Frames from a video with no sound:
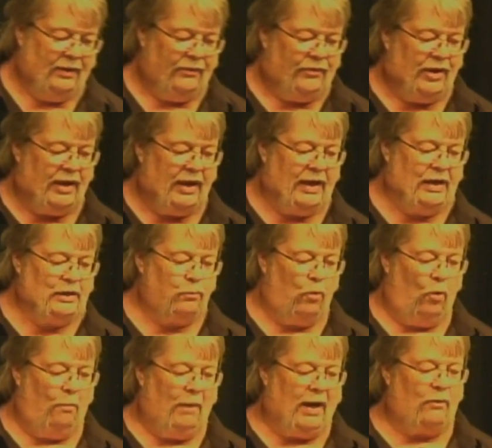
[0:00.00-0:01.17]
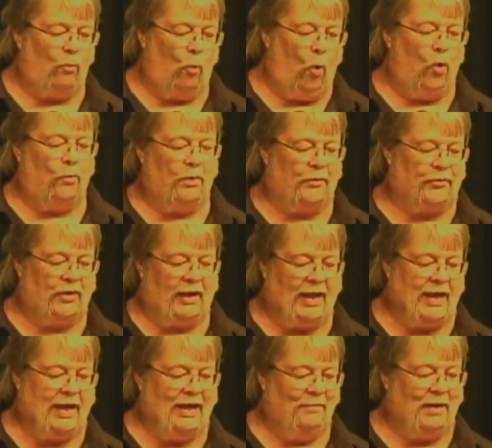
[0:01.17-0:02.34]
These will make war with the
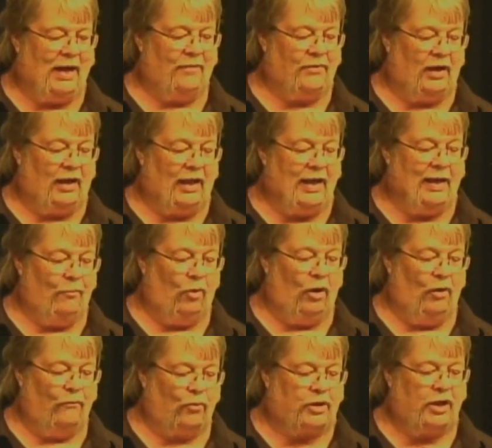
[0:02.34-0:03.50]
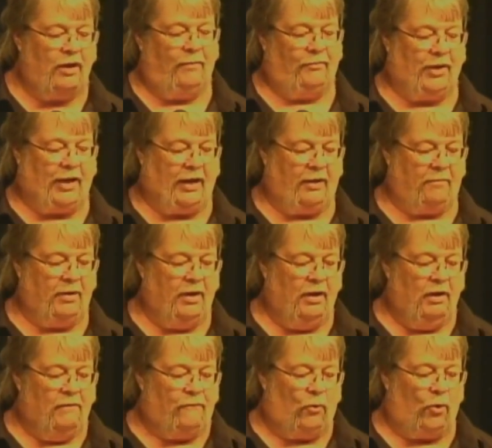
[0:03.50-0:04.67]
Lamb, and the Lamb will overcome them.
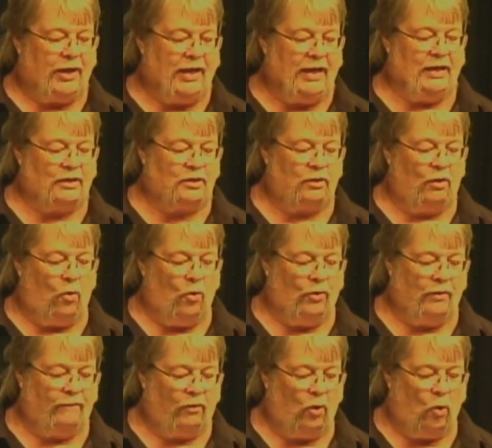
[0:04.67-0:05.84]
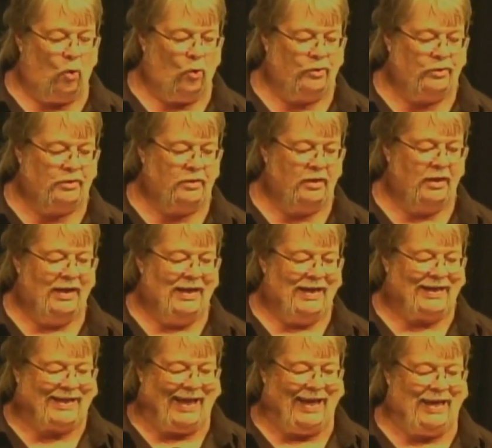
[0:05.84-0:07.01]
For he is Lord of lords,
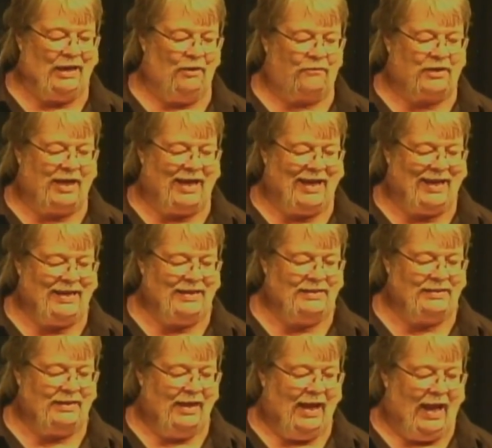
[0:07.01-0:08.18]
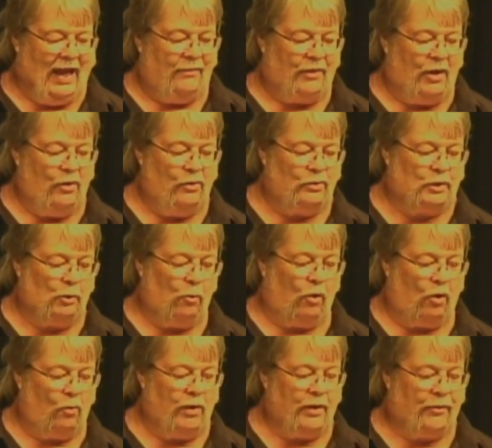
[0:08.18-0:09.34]
King of kings, and those who
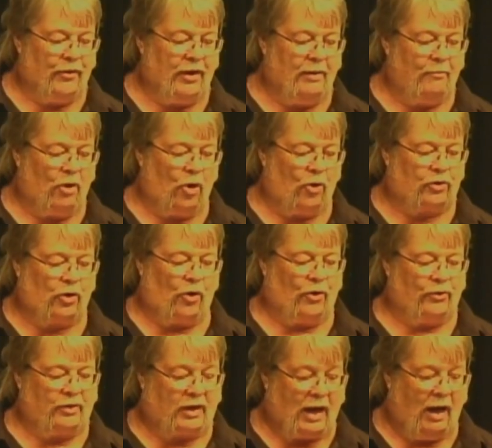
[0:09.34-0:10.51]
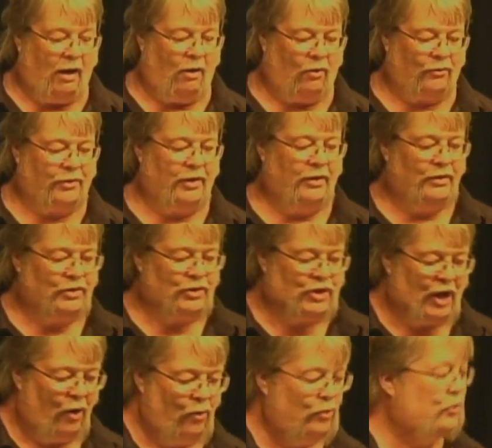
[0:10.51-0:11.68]
are with him are called
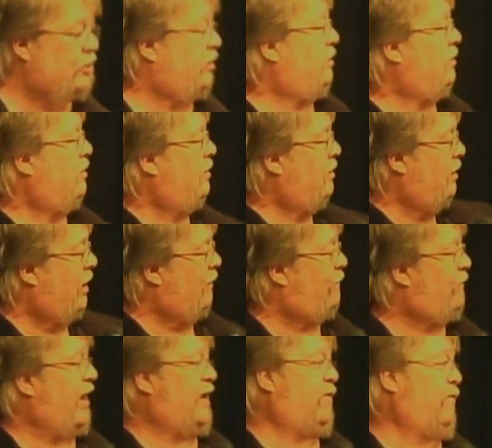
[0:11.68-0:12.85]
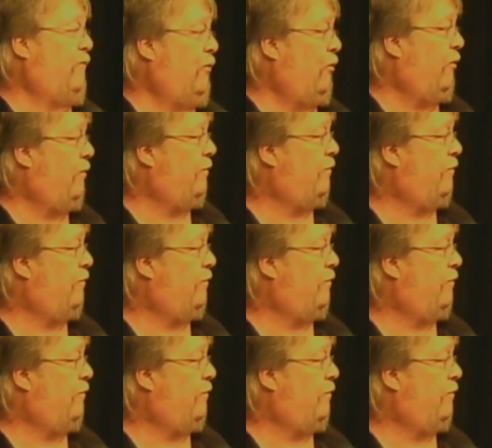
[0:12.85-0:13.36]
chosen and faithful.